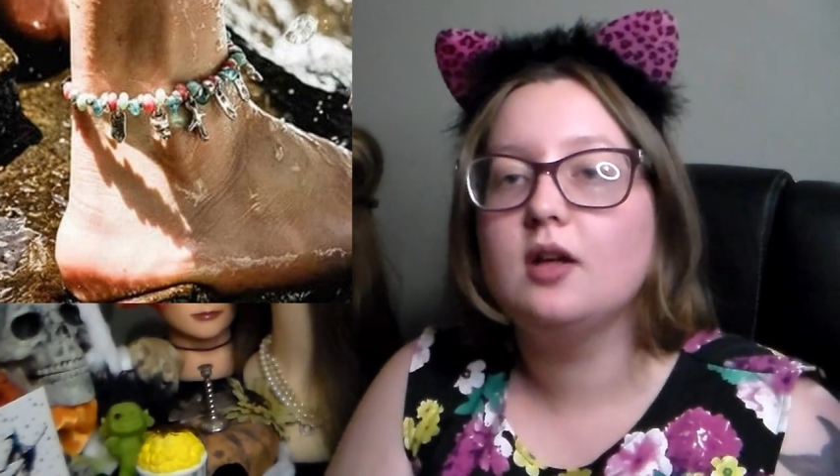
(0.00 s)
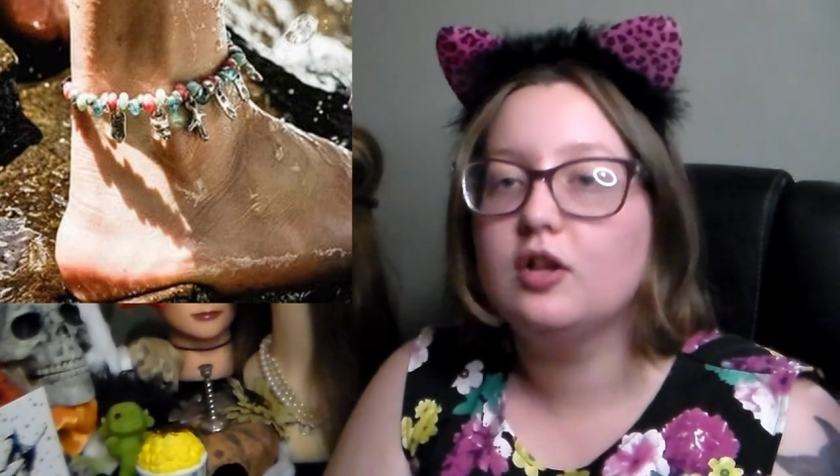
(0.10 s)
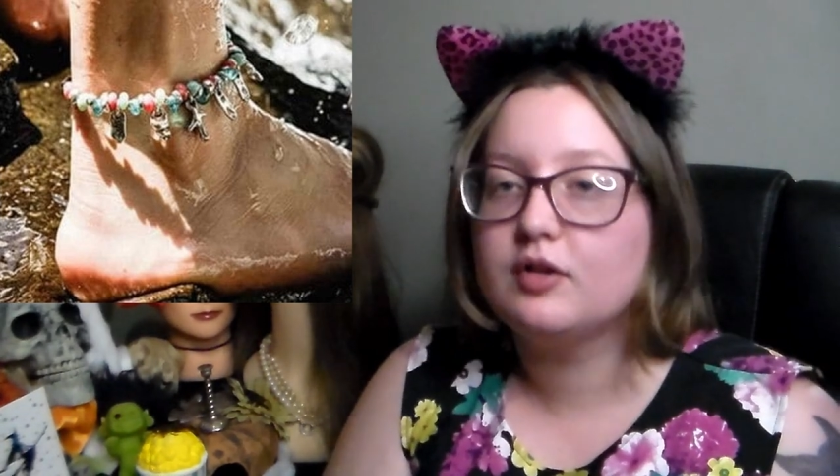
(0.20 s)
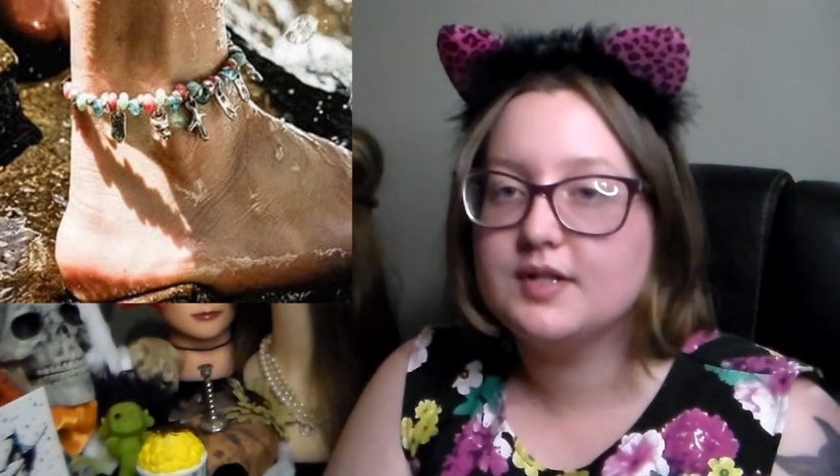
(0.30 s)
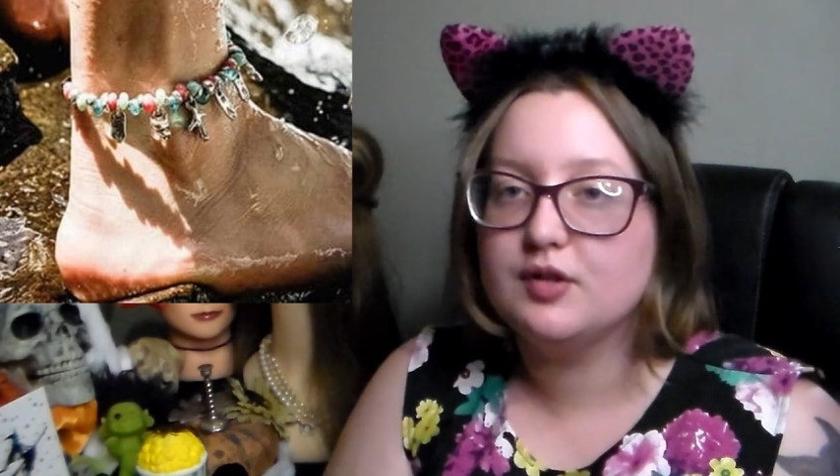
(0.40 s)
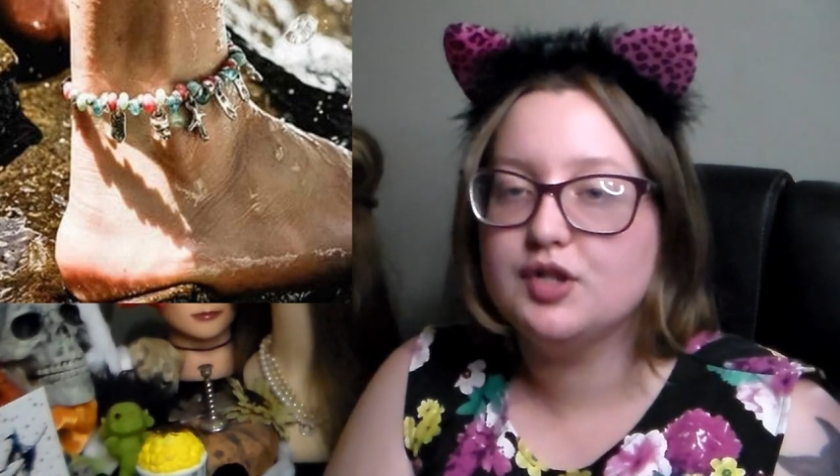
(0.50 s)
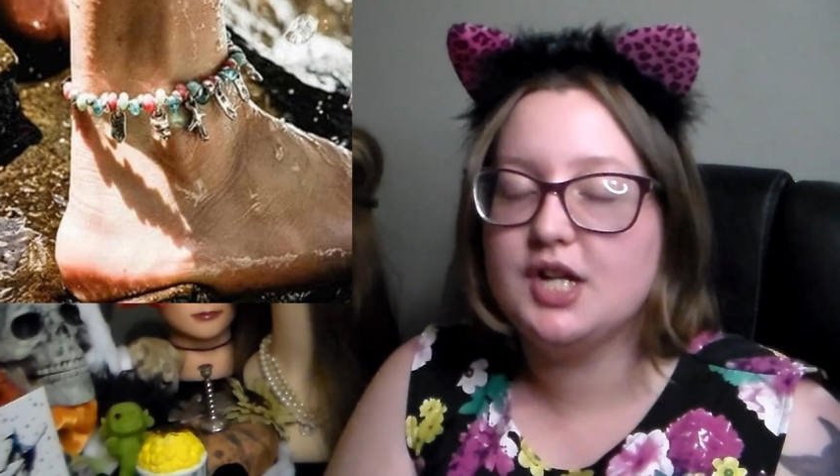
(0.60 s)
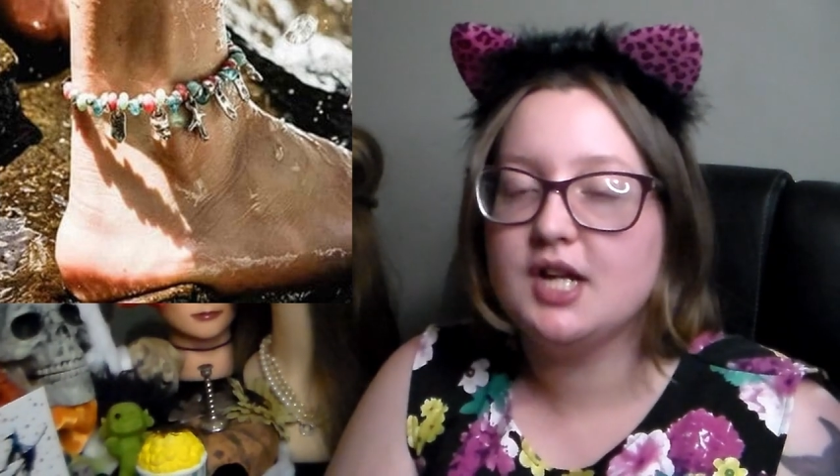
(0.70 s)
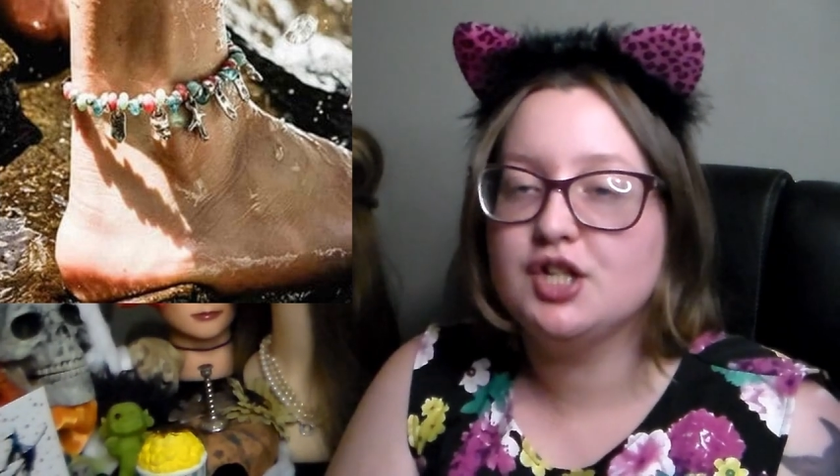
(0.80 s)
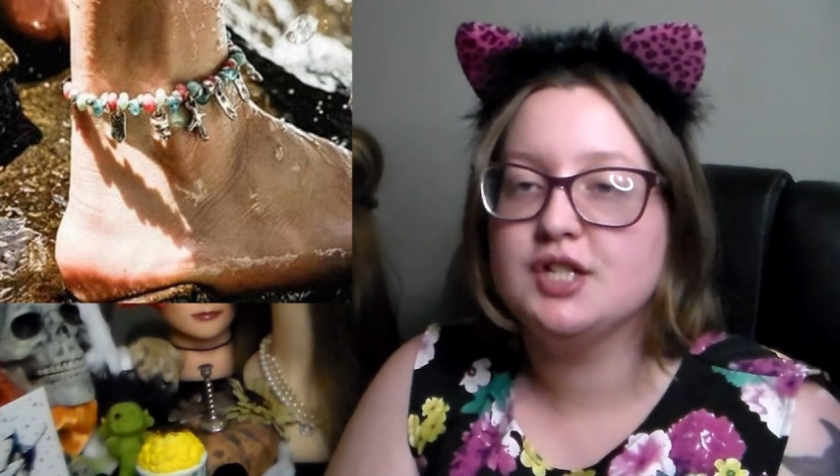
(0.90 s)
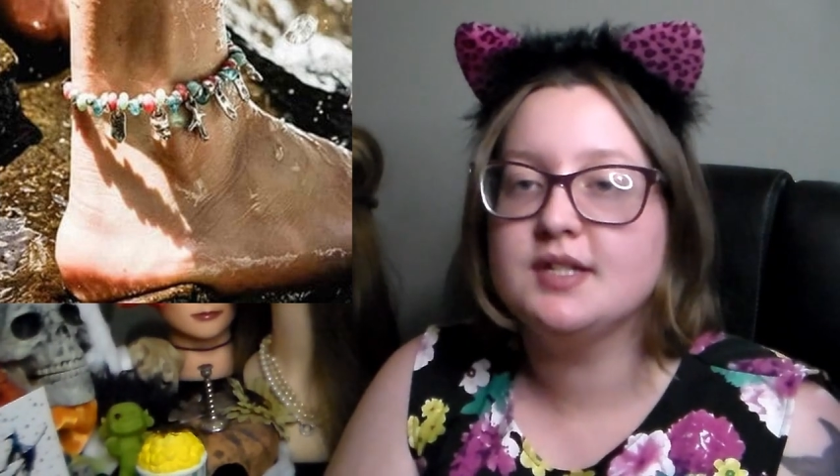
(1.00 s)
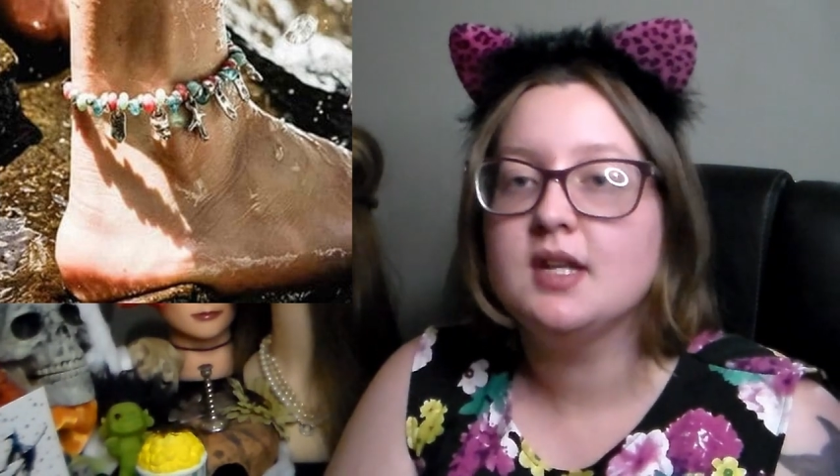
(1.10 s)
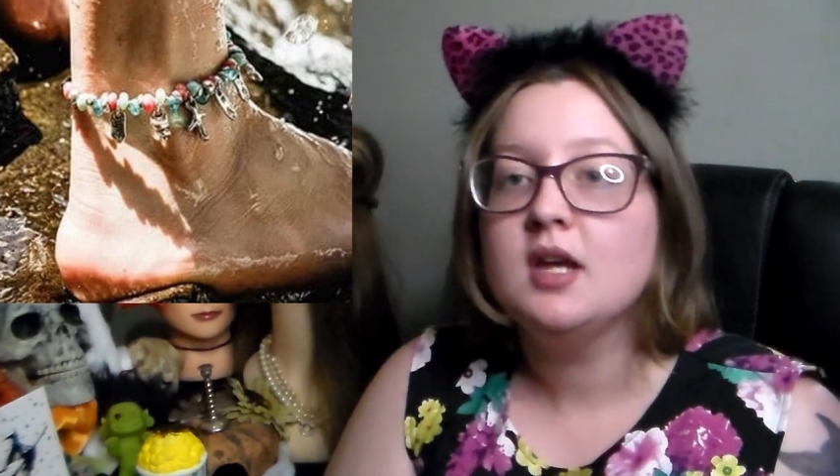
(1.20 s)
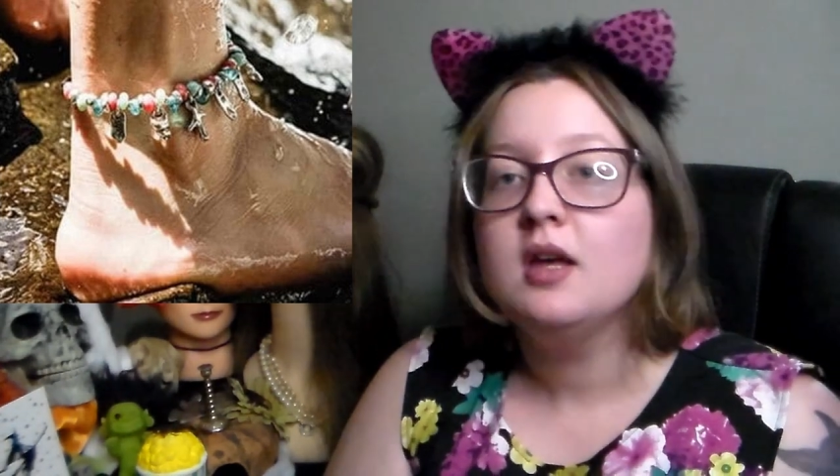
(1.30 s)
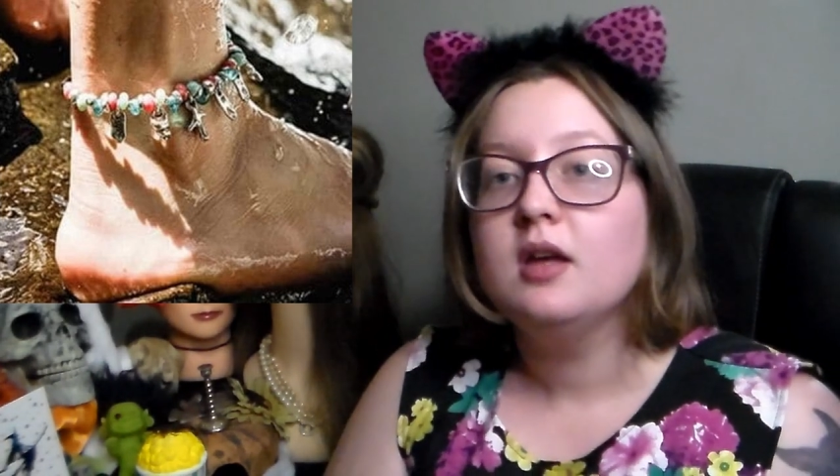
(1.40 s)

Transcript: and color associations